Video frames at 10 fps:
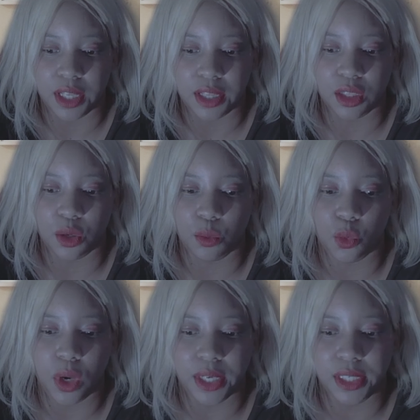and them
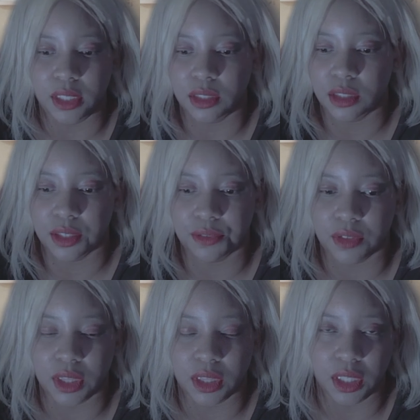wanting
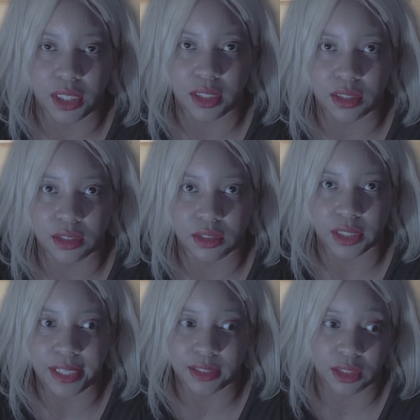different
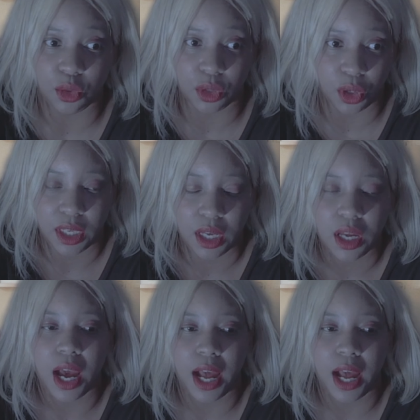things as little girls,